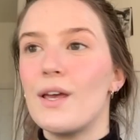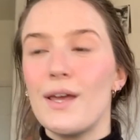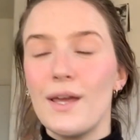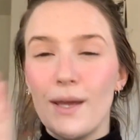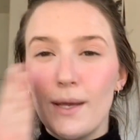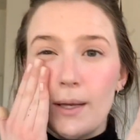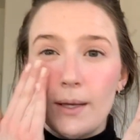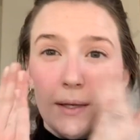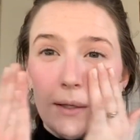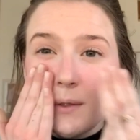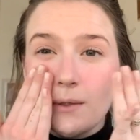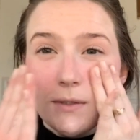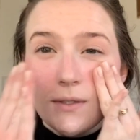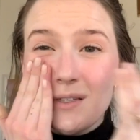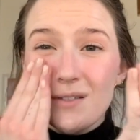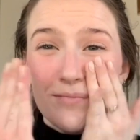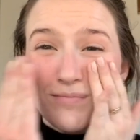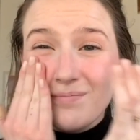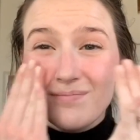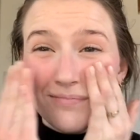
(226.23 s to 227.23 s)
And
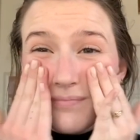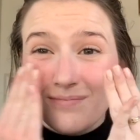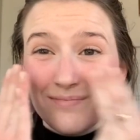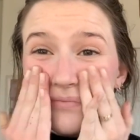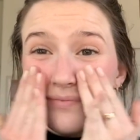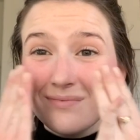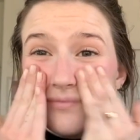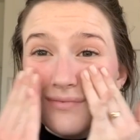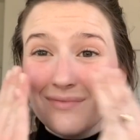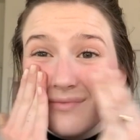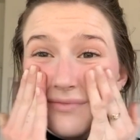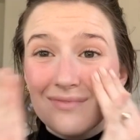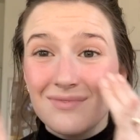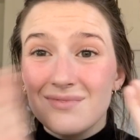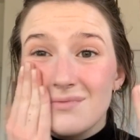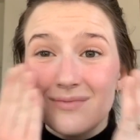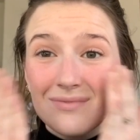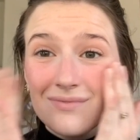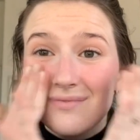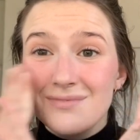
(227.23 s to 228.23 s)

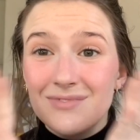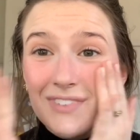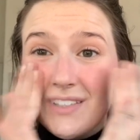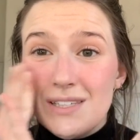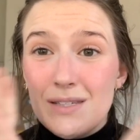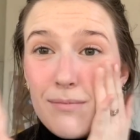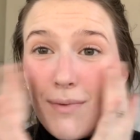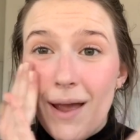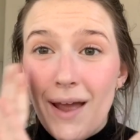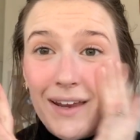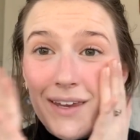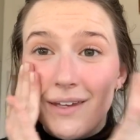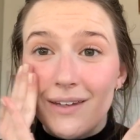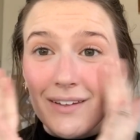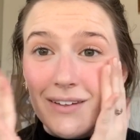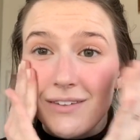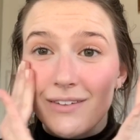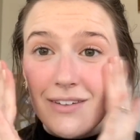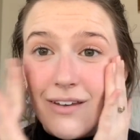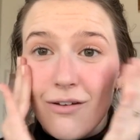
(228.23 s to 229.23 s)
smack
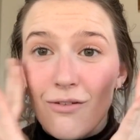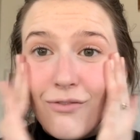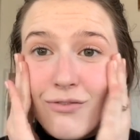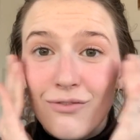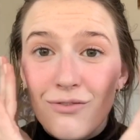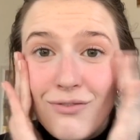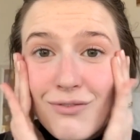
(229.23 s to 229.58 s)
yourself.